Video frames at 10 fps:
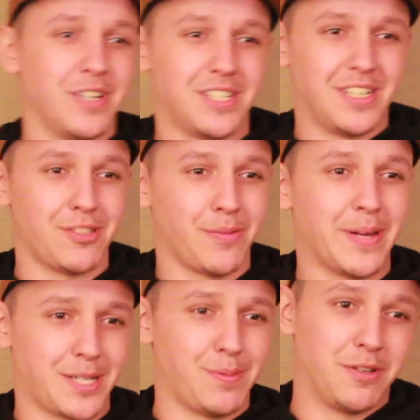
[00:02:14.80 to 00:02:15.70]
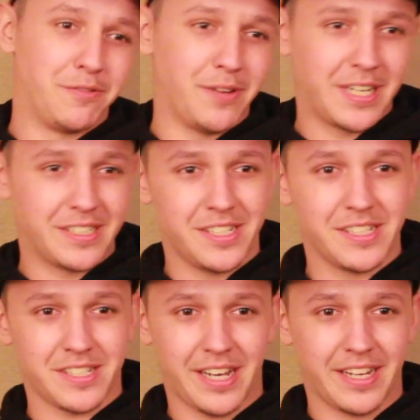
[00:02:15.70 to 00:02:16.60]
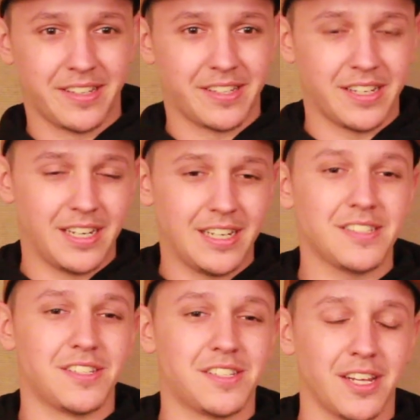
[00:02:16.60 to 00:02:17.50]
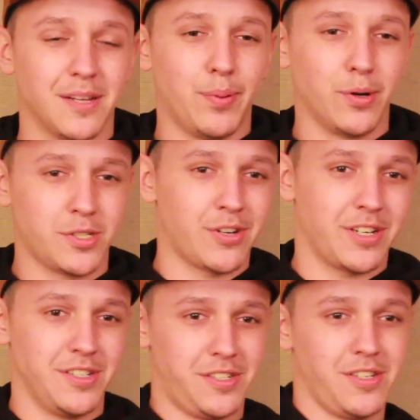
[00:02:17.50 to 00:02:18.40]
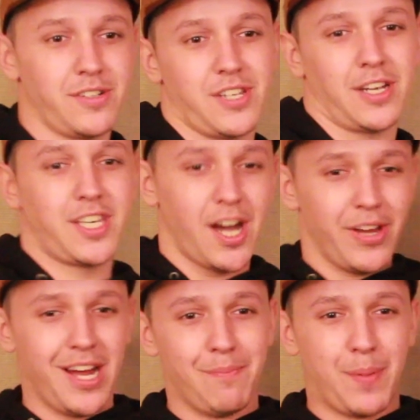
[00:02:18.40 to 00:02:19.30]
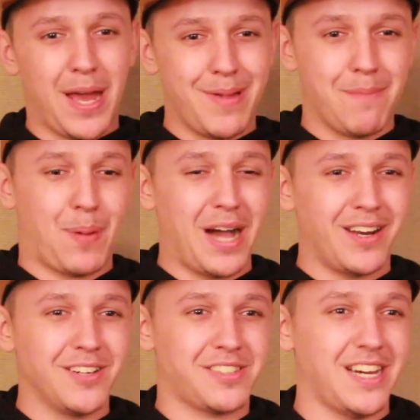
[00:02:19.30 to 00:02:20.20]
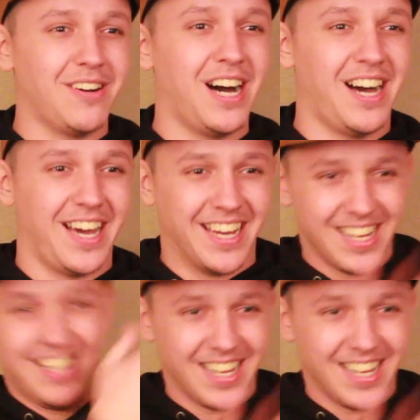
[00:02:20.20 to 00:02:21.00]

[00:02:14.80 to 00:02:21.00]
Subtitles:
recently, so I'm an expert on finances, and let's just say that pork scratching stocks are going up, baby! Buy low, sell high!